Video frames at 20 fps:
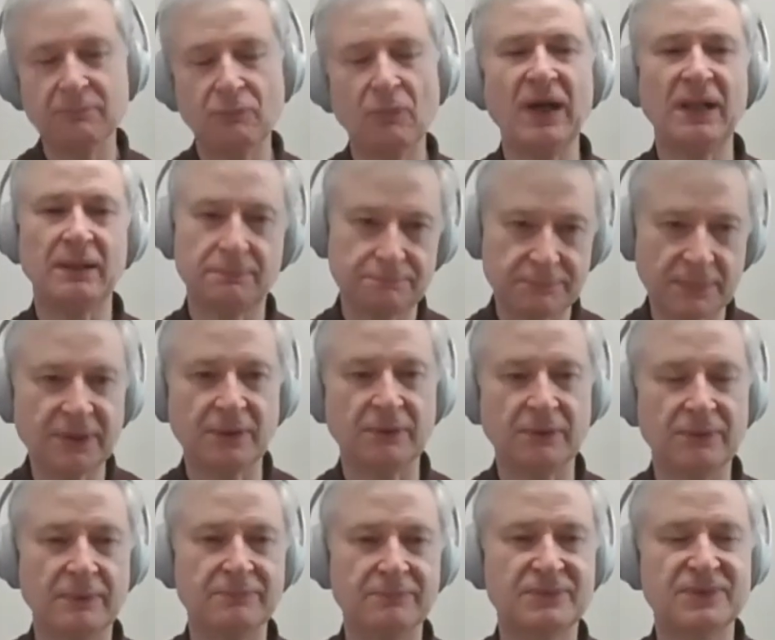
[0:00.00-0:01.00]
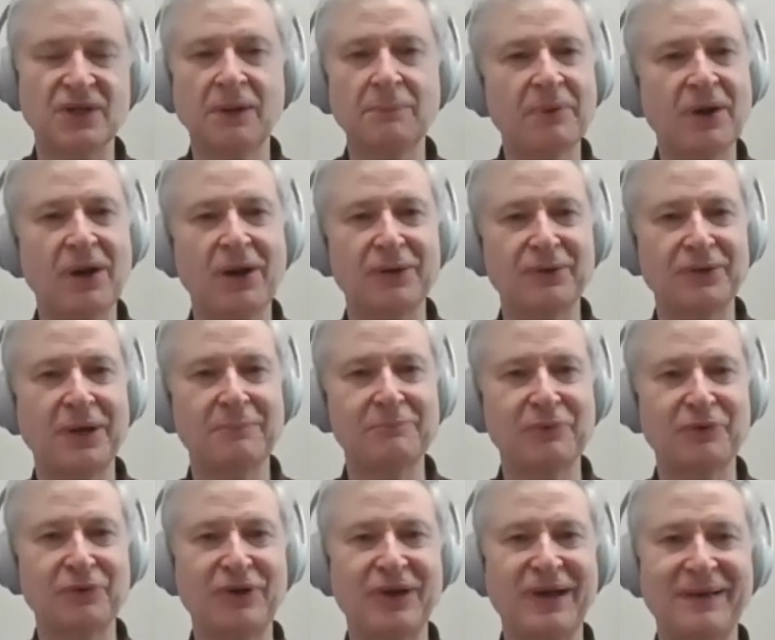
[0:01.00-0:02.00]
well, you know, the Dunbar
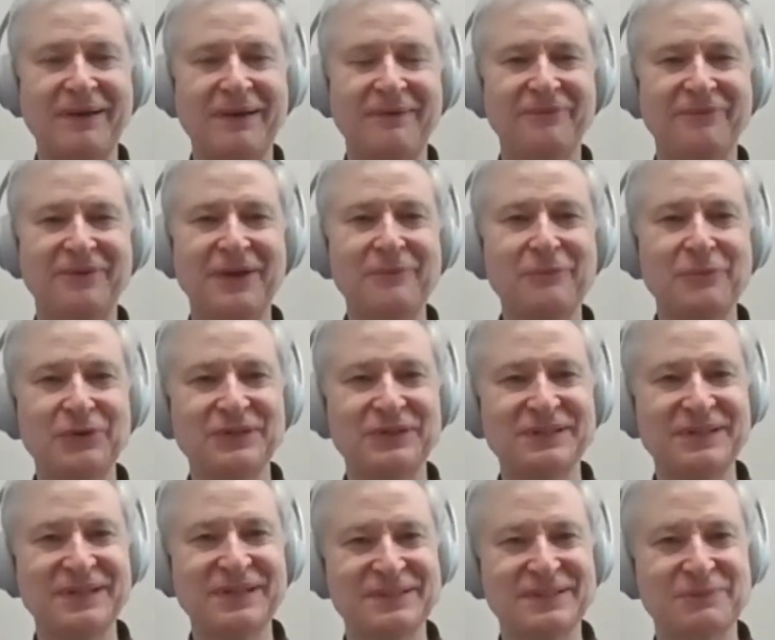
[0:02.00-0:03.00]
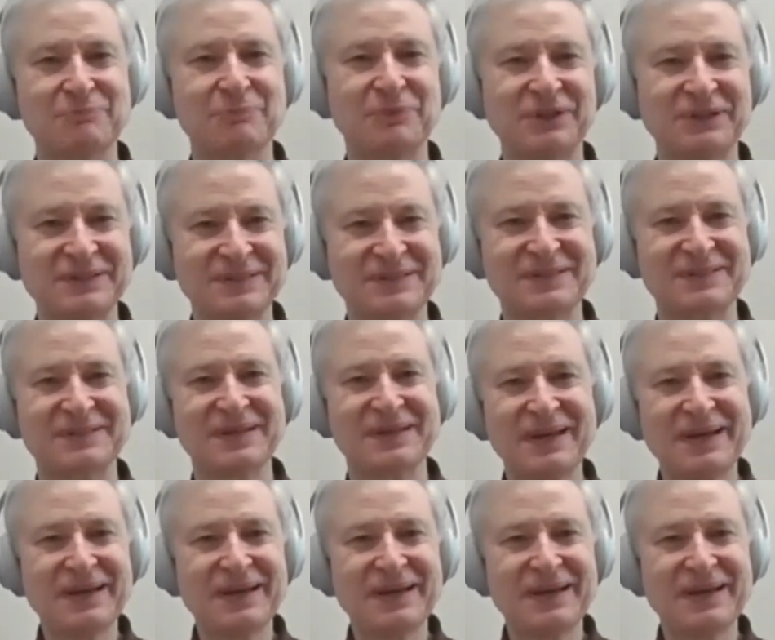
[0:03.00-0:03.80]
number, I, I forget what it is, but it's,